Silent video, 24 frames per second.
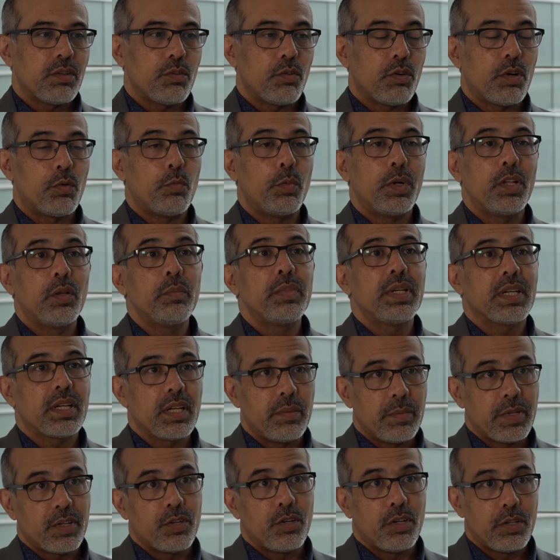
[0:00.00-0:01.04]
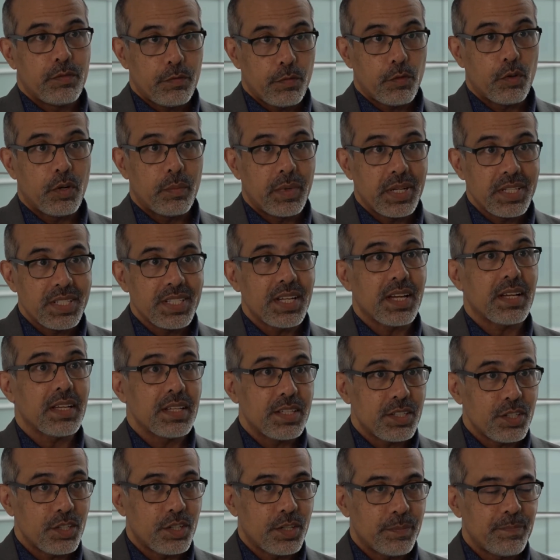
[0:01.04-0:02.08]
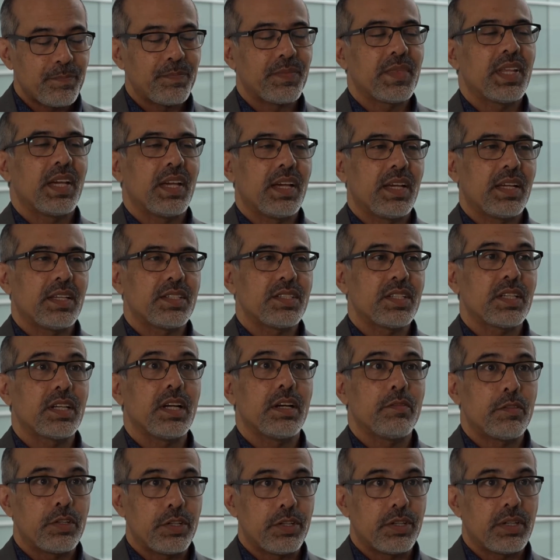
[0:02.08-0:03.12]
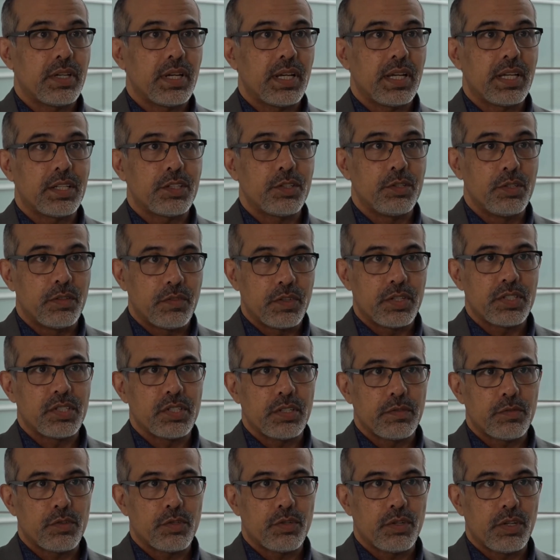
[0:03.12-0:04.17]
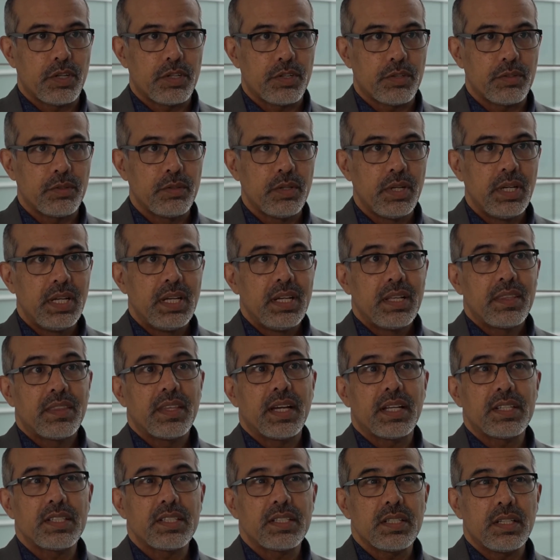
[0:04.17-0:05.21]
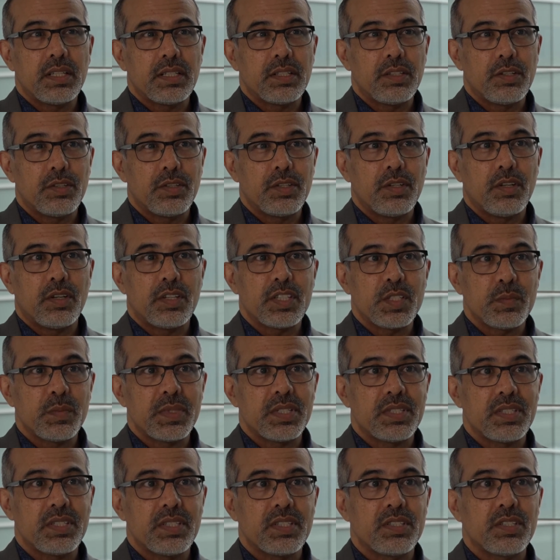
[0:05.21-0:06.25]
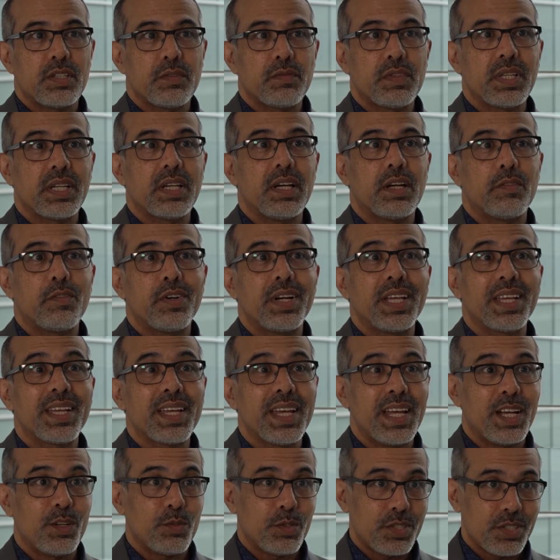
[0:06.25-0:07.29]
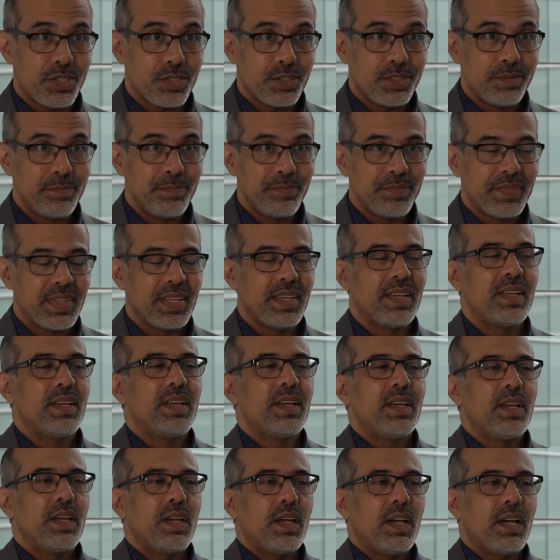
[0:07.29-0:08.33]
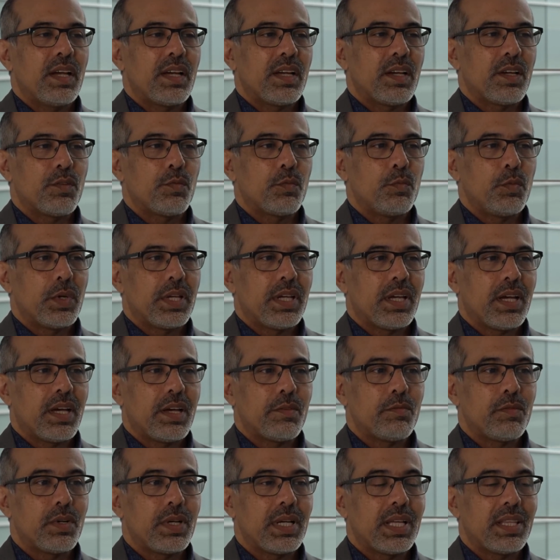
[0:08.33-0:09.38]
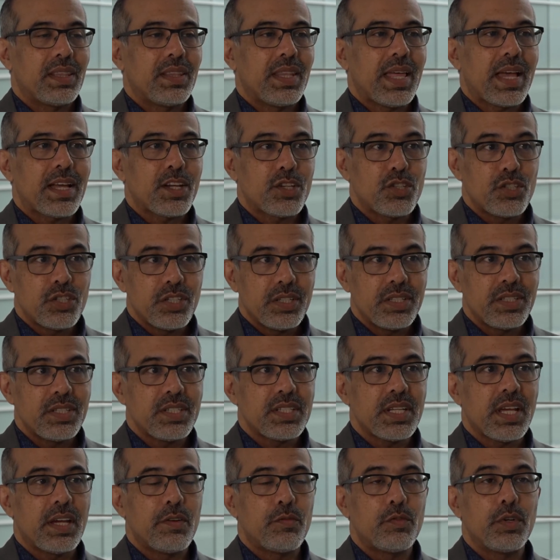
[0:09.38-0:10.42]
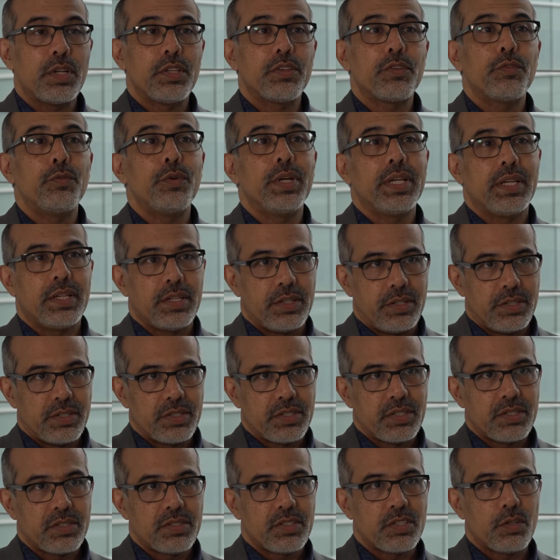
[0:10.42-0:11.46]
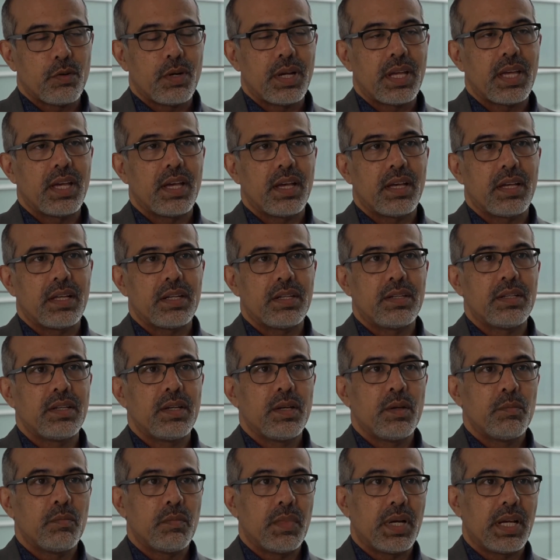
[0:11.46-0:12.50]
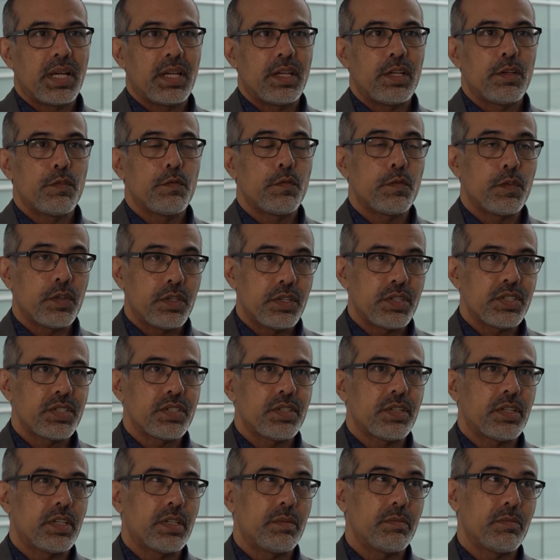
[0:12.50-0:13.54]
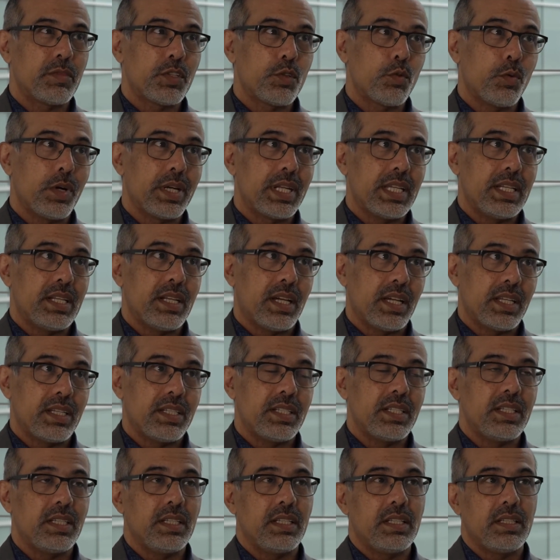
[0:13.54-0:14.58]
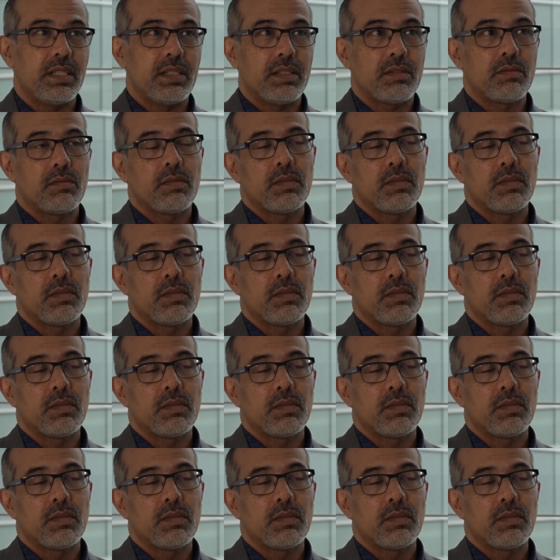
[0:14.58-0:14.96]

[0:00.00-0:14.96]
or will be coming on, for my second term as a governor at University of Toronto. That's under the auspices of the Governing Council. We have elections every 3 years. So I had my first term, 2019,